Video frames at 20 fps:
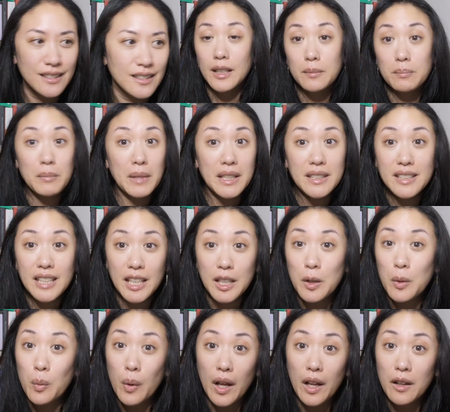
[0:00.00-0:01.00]
It may
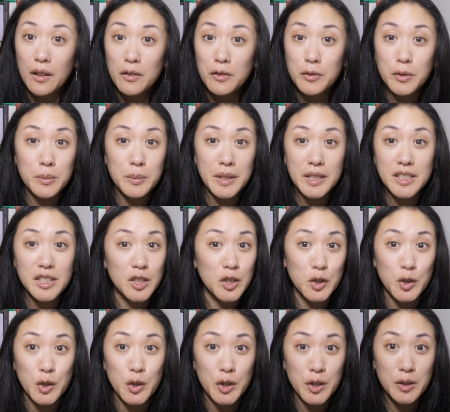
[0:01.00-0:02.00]
take a while for me
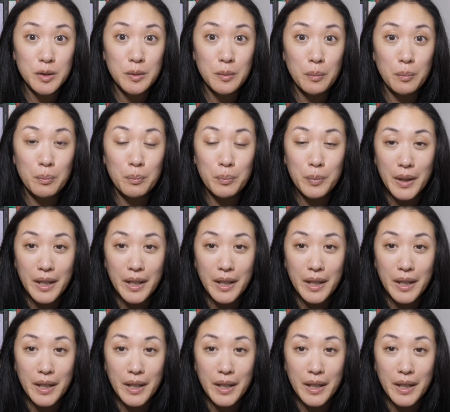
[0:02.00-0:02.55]
to learn,